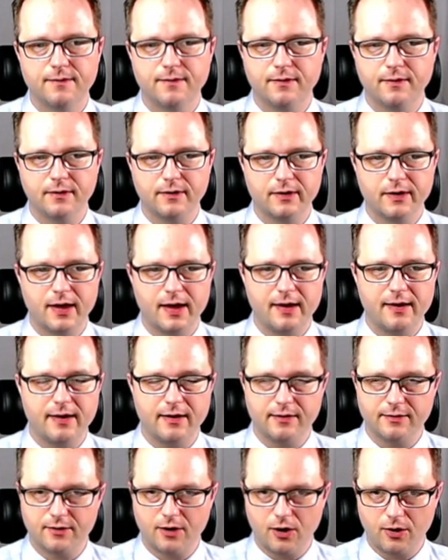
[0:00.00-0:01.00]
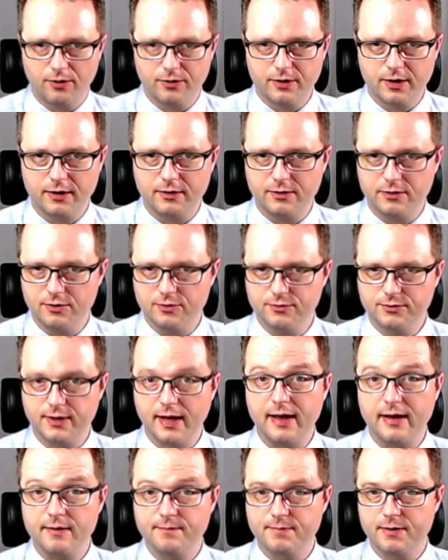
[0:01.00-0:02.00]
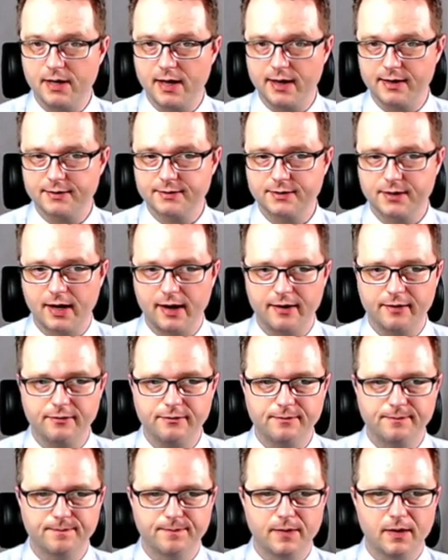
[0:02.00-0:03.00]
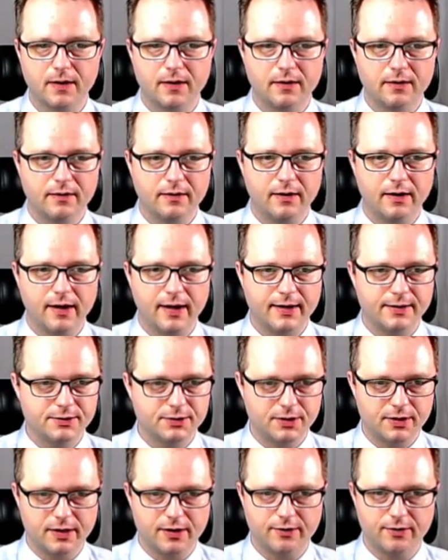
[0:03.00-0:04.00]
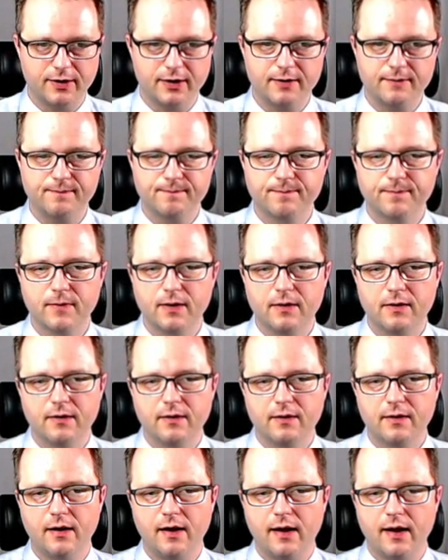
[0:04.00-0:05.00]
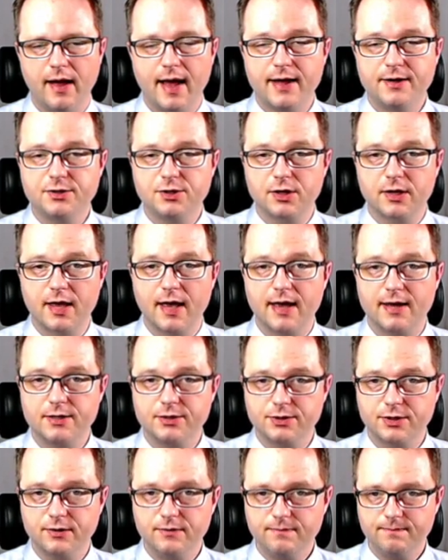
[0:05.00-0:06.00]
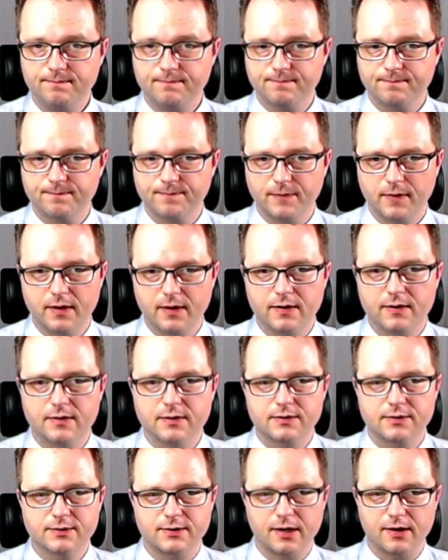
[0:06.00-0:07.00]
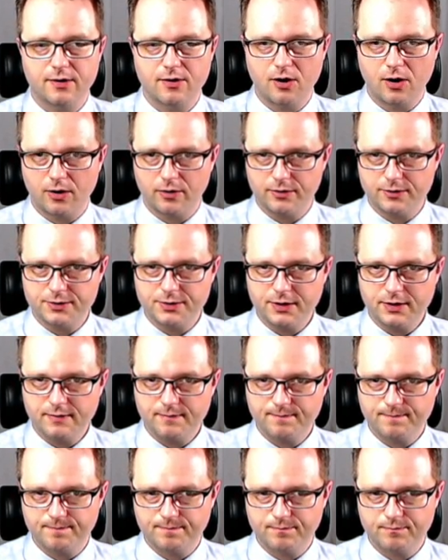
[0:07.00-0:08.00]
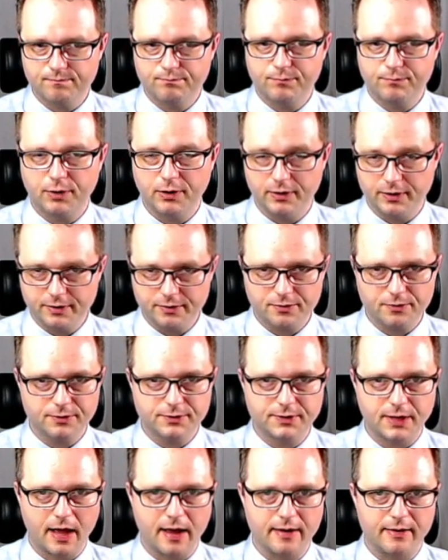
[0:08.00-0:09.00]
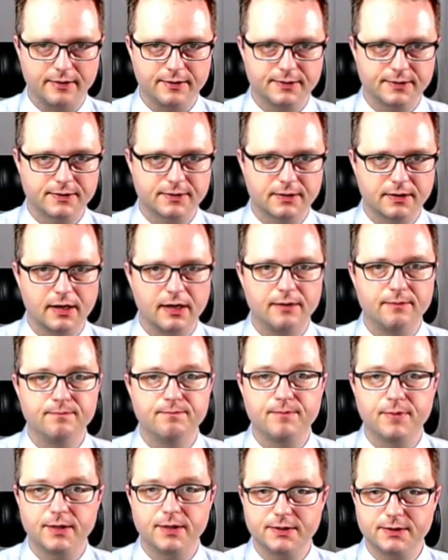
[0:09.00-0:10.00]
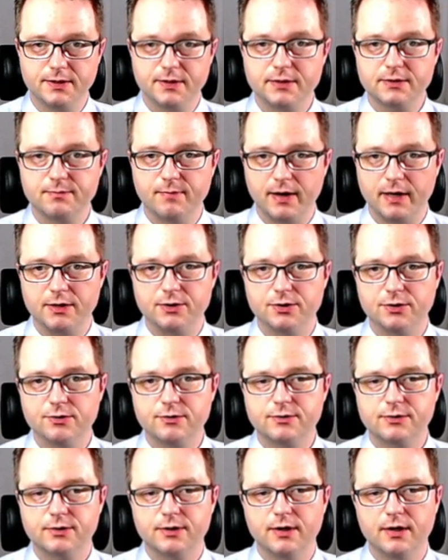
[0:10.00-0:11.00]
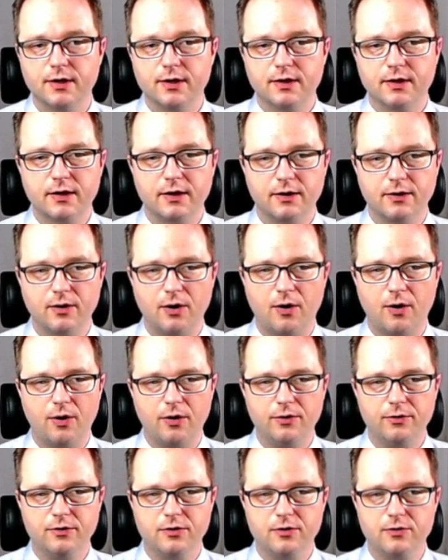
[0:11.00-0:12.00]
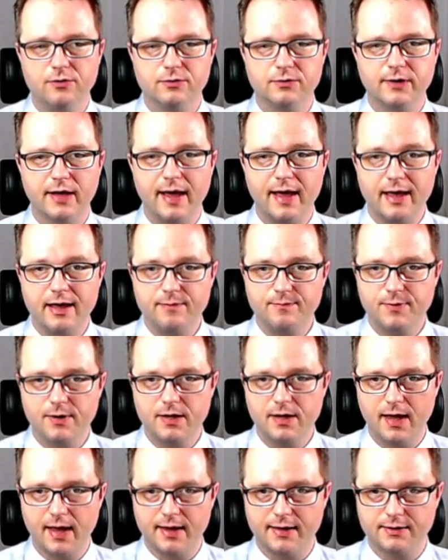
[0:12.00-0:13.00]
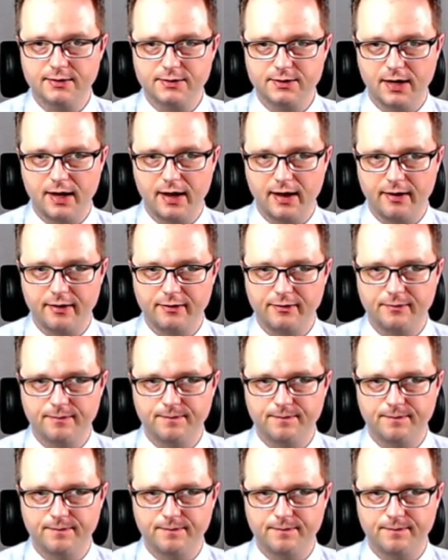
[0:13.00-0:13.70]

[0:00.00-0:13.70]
Okay, all can use APA style. Engineering, education, psychology, political science, and business majors can all use APA style.